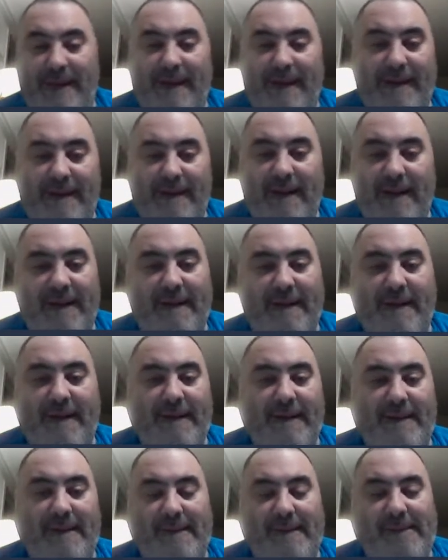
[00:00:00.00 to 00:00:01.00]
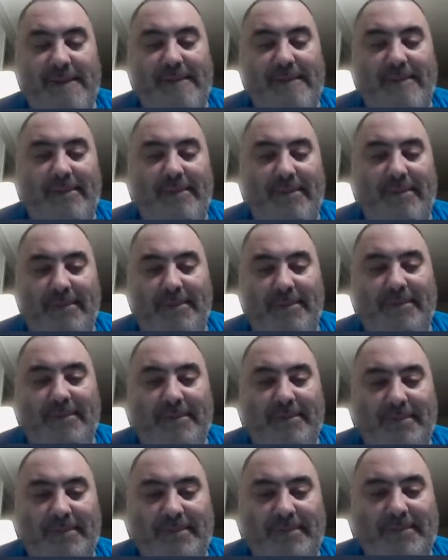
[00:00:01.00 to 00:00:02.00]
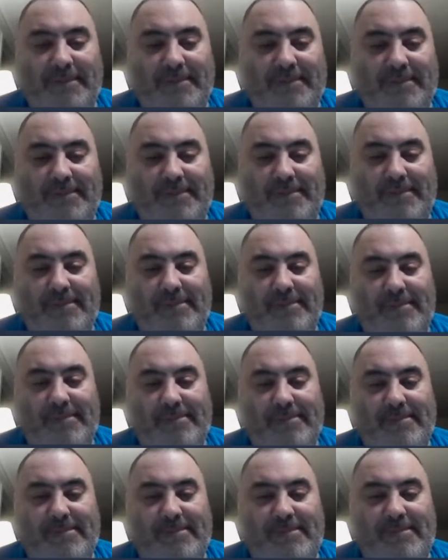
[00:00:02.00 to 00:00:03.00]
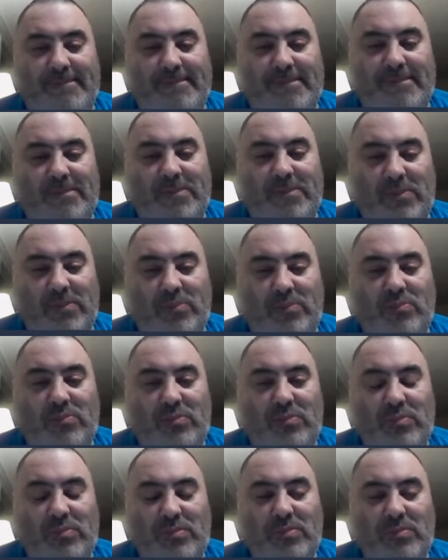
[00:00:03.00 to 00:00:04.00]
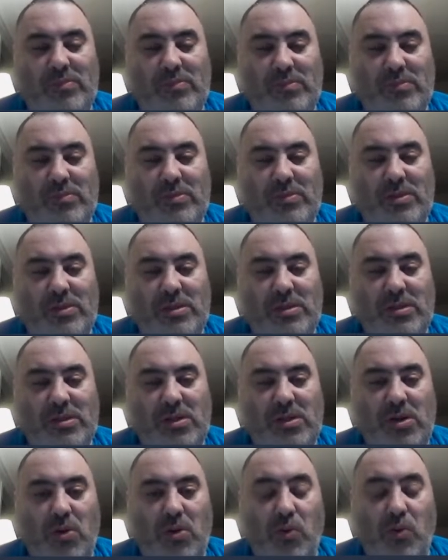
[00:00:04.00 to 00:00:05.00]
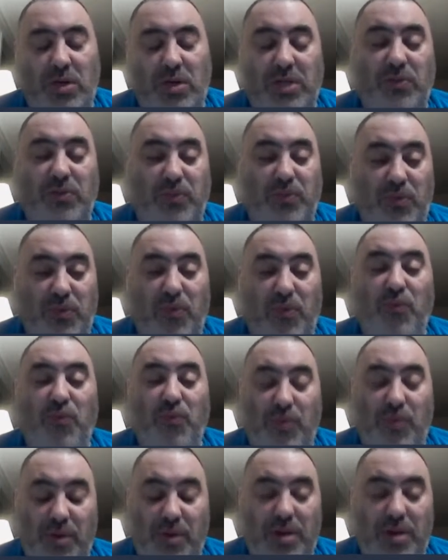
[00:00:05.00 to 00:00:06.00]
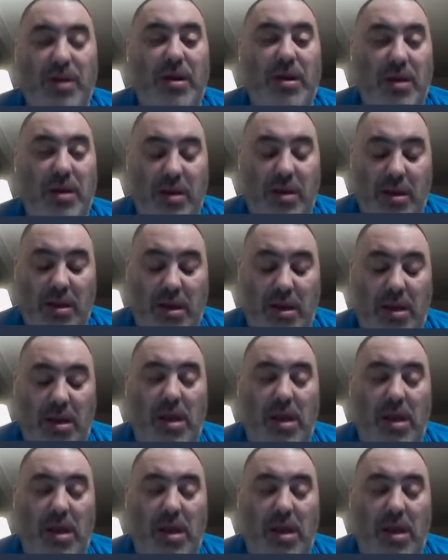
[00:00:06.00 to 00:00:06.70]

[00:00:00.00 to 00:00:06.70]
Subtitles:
Barkley, Chubb. So Chubb in the first round over AJ Brown and CD.